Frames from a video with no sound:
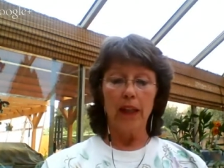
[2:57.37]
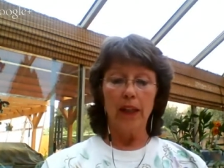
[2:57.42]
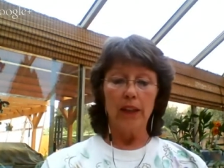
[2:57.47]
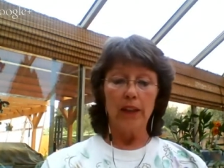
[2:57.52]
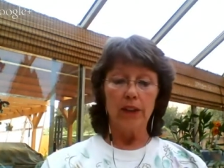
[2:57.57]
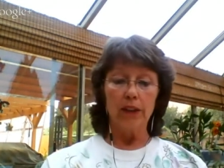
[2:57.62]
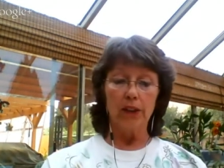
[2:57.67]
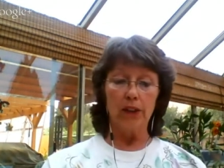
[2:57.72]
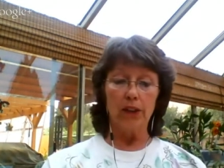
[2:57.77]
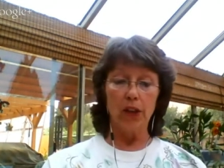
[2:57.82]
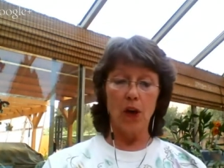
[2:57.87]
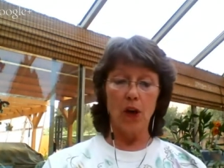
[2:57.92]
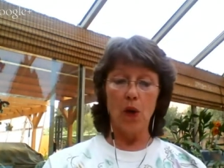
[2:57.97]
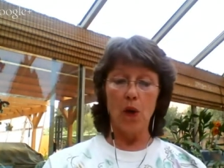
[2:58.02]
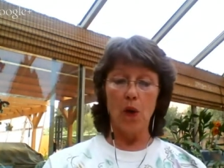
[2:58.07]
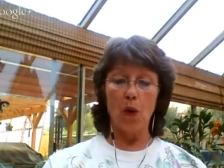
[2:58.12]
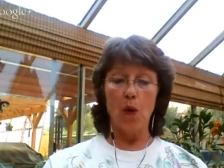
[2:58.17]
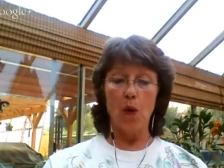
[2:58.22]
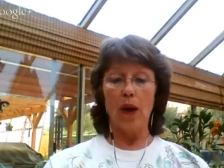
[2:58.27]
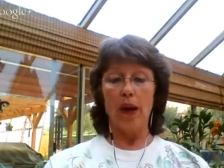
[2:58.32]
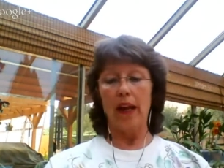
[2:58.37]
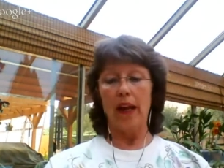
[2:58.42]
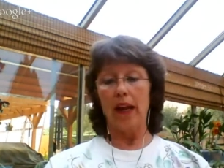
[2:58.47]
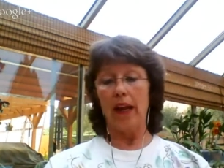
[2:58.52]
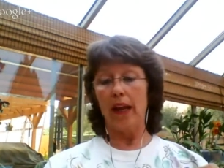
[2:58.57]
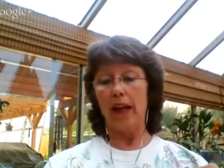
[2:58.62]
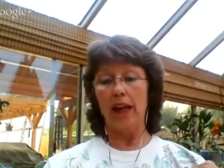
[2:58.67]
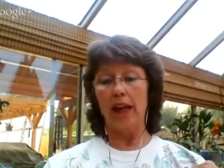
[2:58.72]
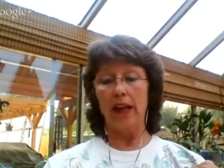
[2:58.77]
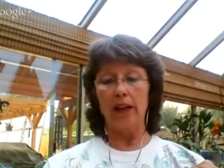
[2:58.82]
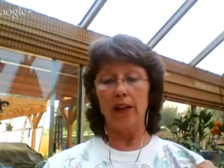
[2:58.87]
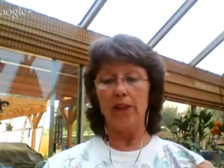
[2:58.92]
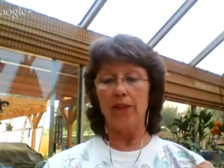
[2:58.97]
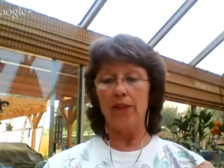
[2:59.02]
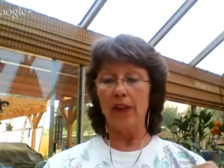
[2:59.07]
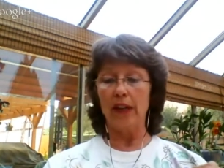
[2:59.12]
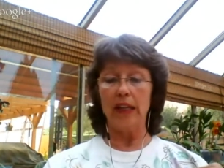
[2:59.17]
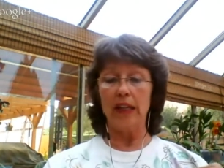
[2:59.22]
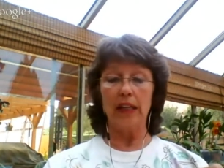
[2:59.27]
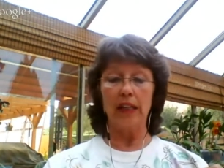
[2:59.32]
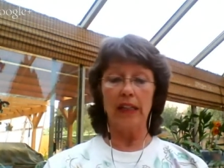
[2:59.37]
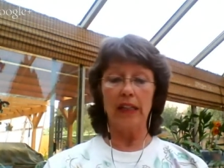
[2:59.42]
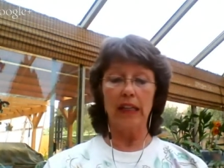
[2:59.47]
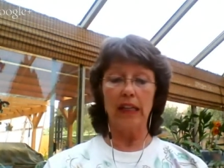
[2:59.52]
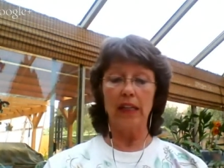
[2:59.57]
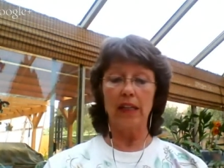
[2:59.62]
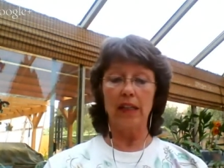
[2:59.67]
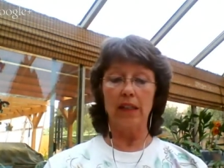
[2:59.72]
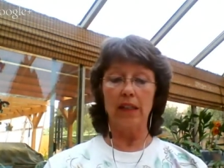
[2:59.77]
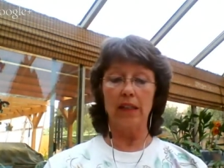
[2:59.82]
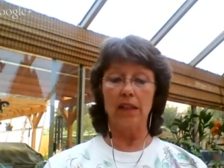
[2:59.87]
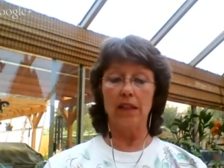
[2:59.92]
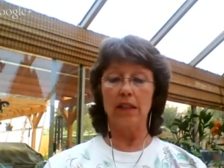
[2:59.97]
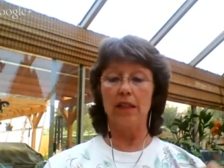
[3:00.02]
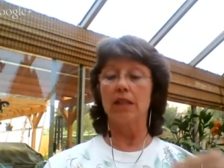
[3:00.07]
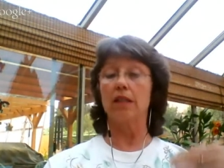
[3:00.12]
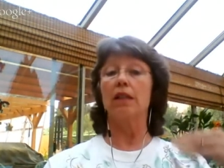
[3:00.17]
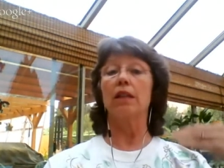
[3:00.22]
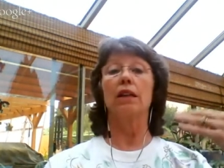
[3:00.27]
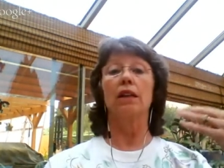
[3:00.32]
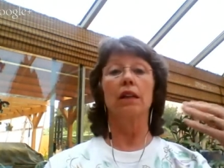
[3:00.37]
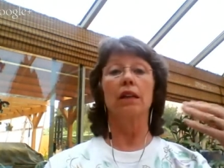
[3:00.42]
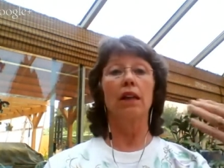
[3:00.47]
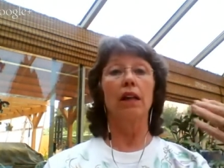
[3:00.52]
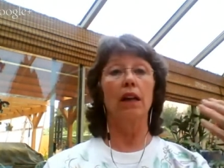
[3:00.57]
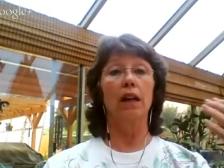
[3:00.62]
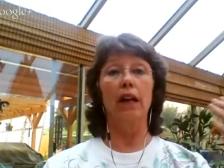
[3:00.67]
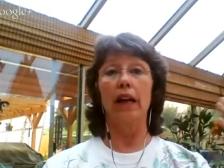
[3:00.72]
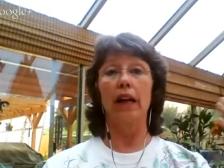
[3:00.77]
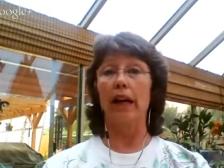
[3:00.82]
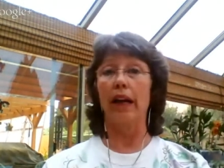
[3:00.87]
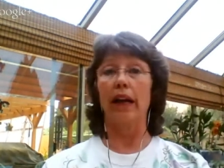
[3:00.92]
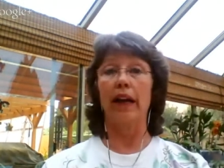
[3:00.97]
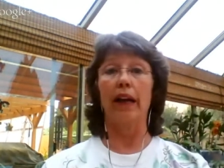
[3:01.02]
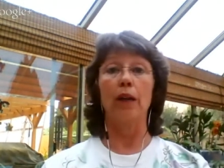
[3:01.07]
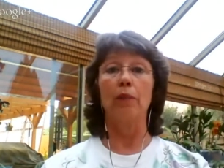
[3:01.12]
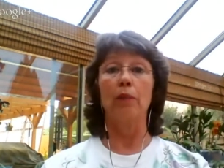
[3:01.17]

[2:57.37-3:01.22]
So if it is a